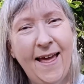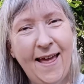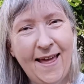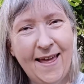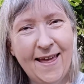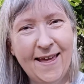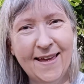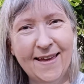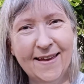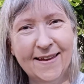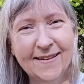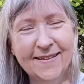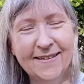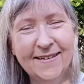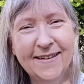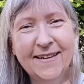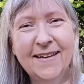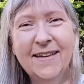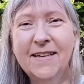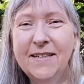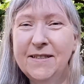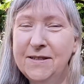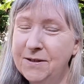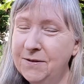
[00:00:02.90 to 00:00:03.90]
Hey,
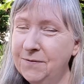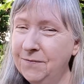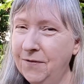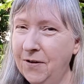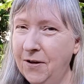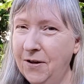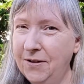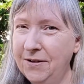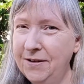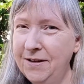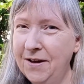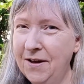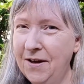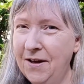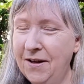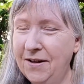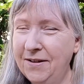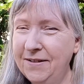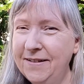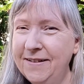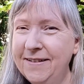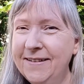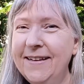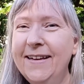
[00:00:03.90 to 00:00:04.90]
it's fall,
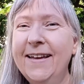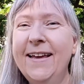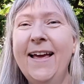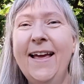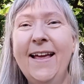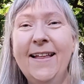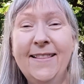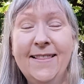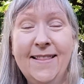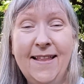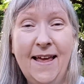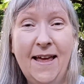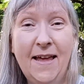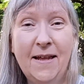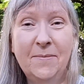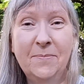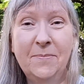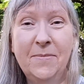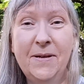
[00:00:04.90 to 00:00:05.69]
y'all, and that